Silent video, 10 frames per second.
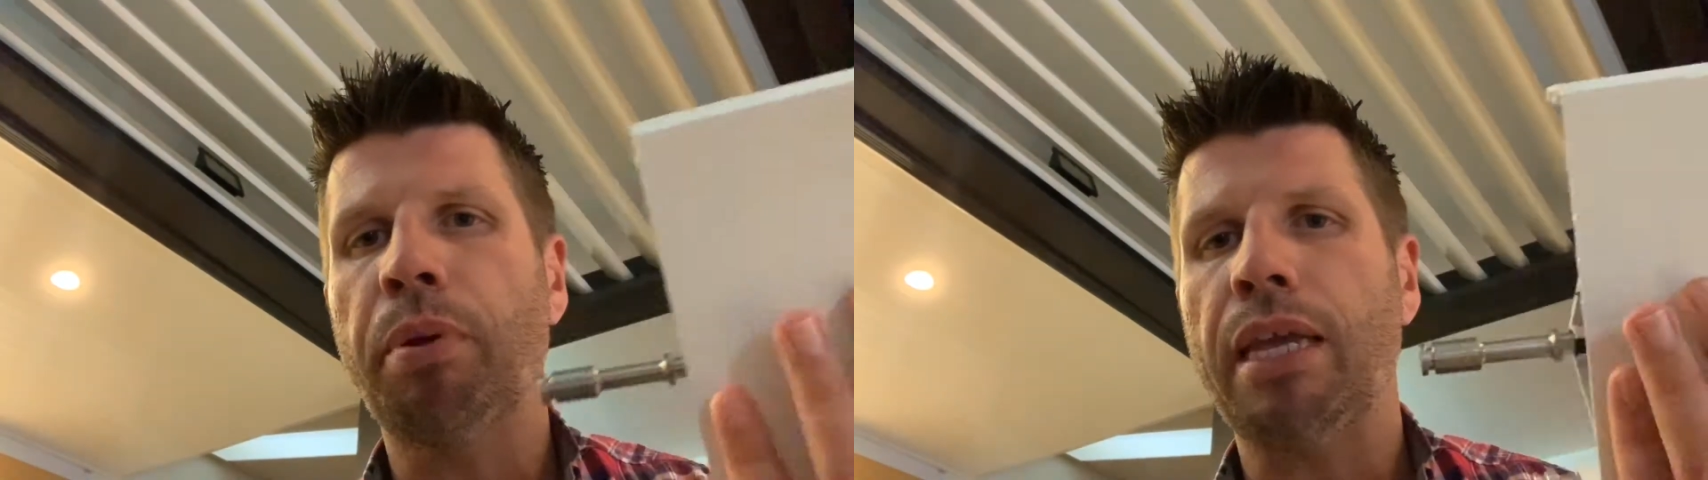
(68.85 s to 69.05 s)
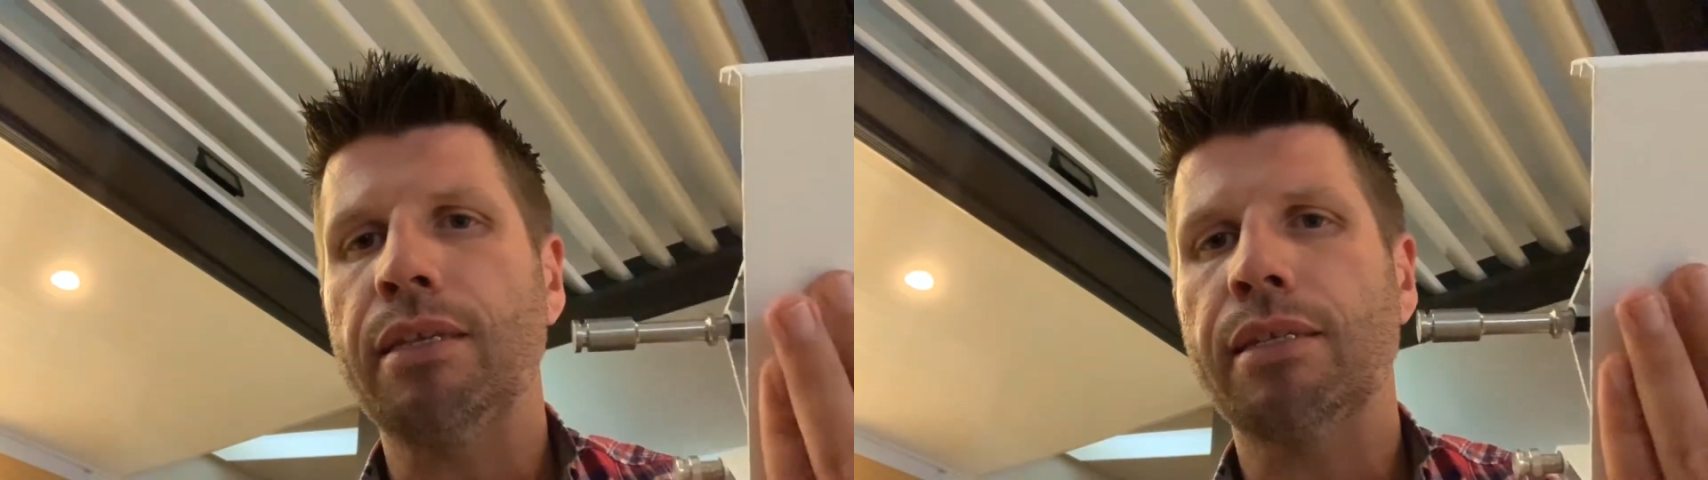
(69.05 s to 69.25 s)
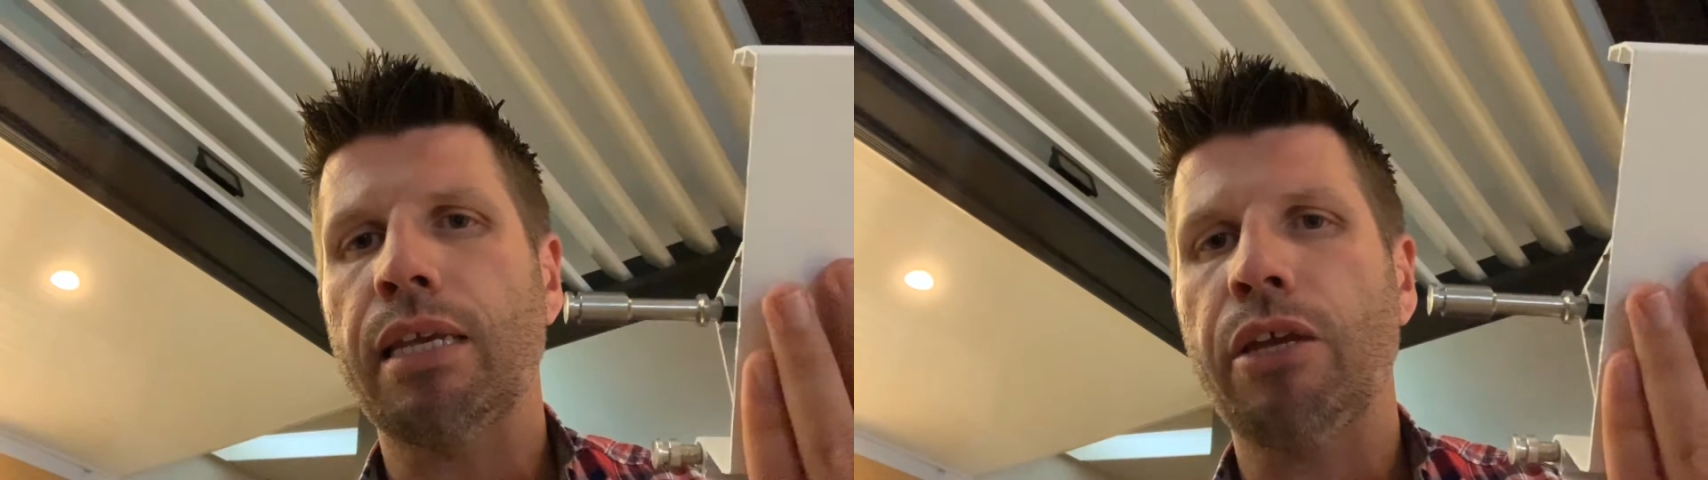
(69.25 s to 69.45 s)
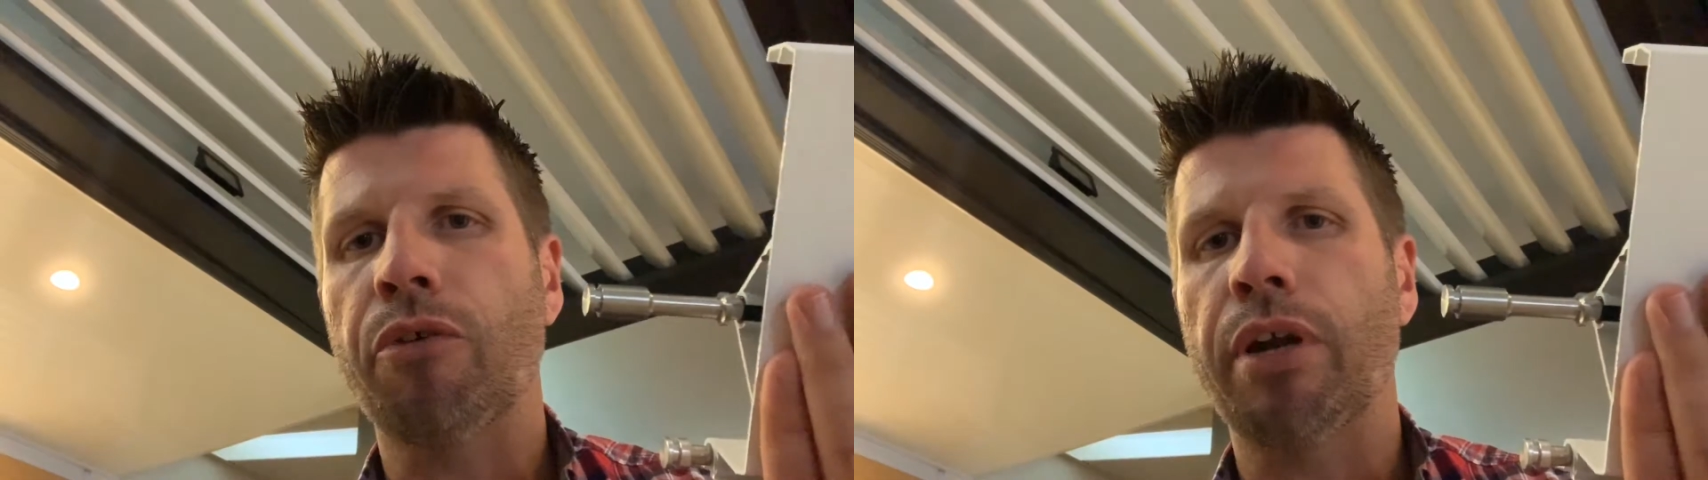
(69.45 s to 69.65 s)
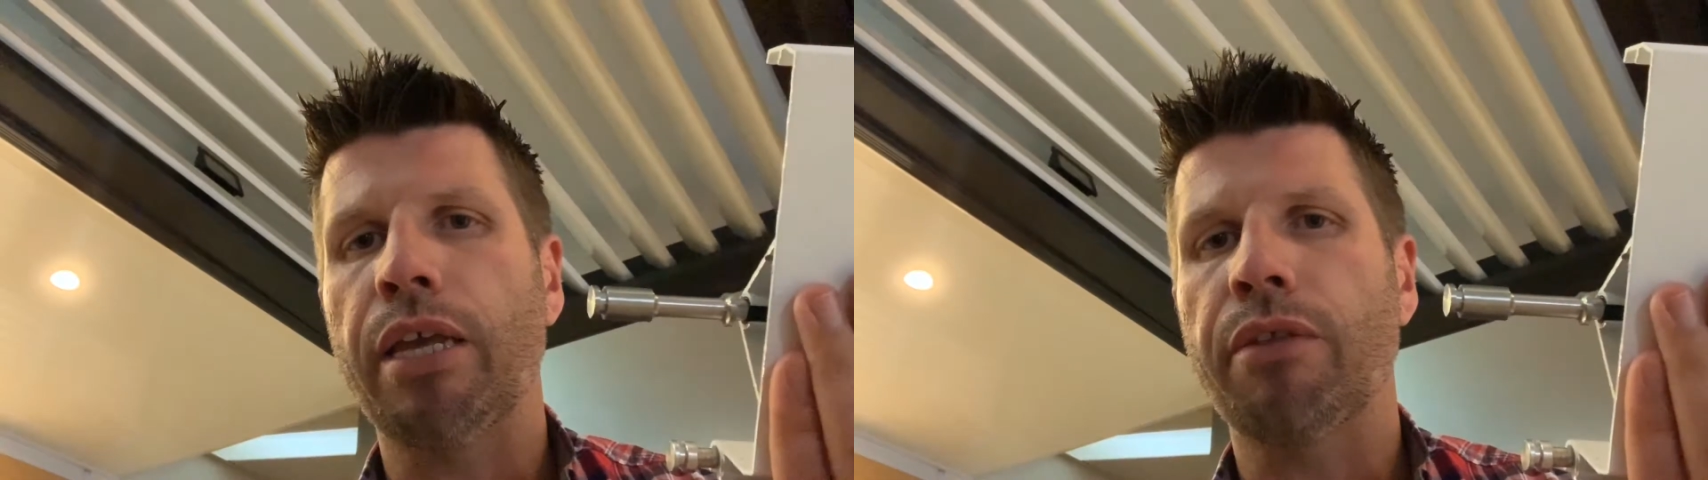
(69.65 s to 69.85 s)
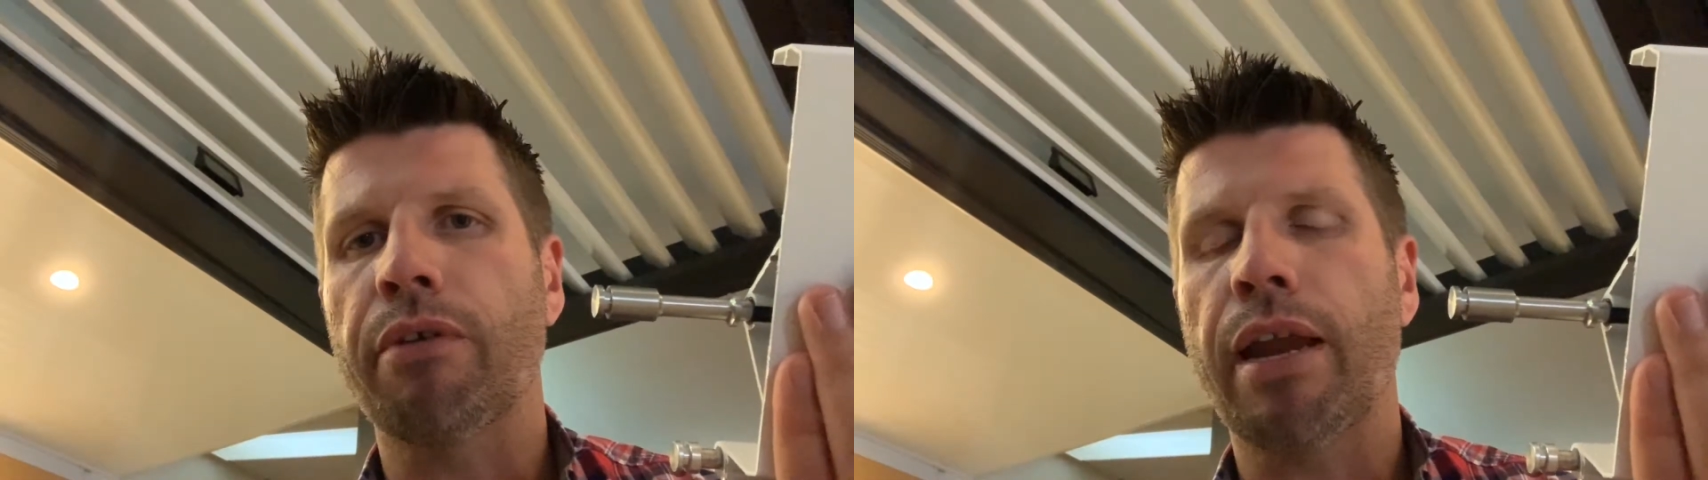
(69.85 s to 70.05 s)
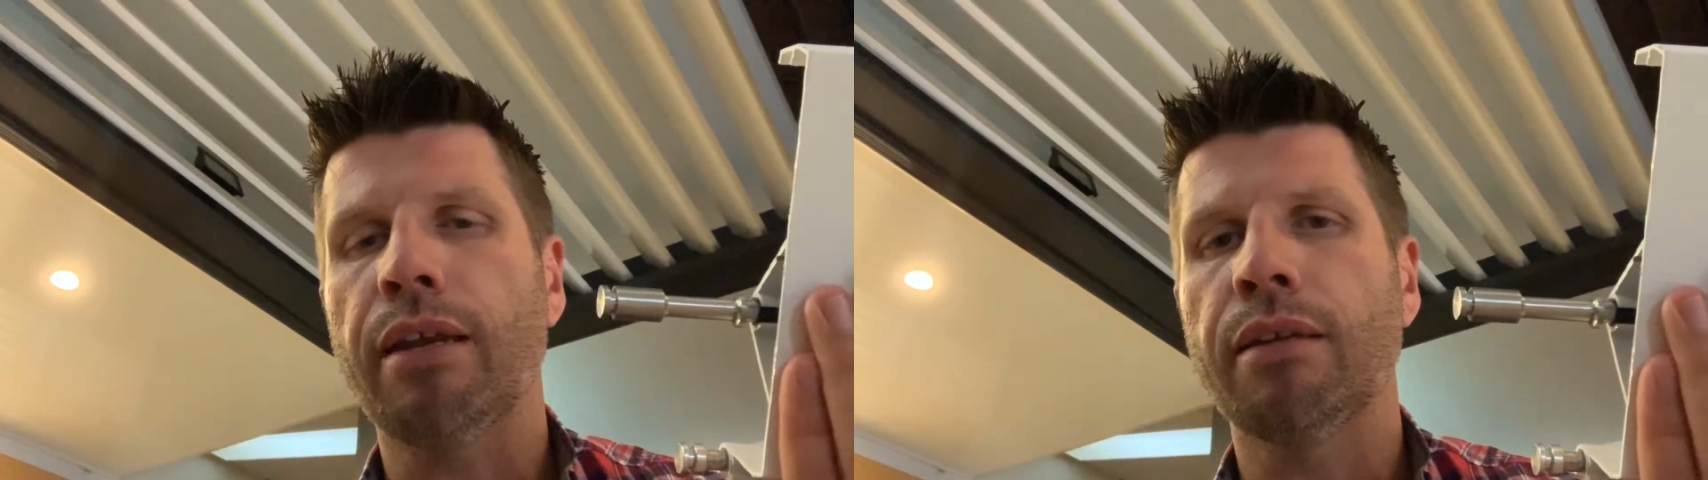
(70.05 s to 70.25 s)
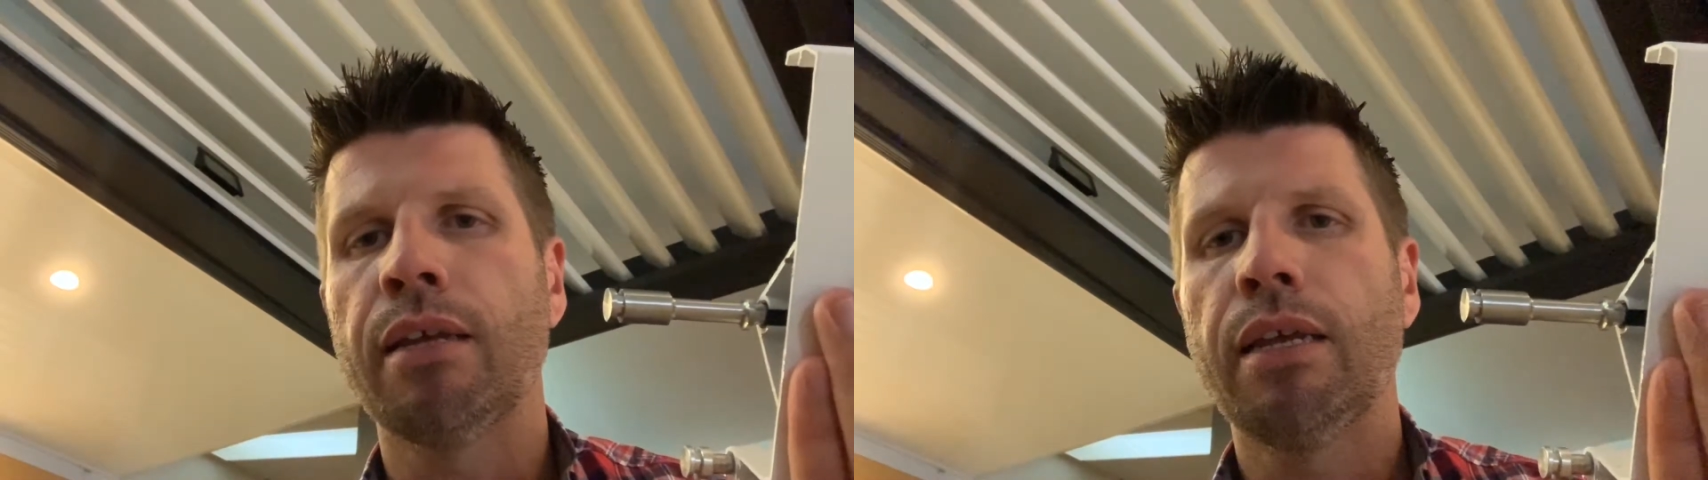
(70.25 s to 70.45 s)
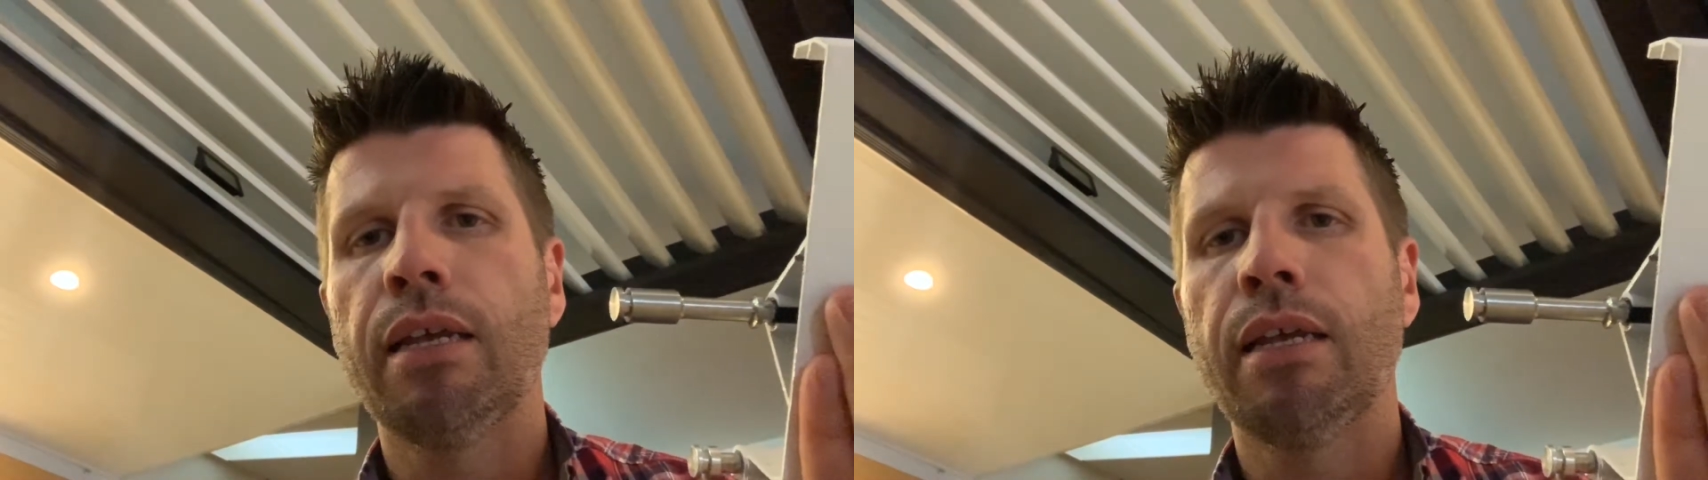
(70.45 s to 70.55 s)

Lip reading: pins here on either end.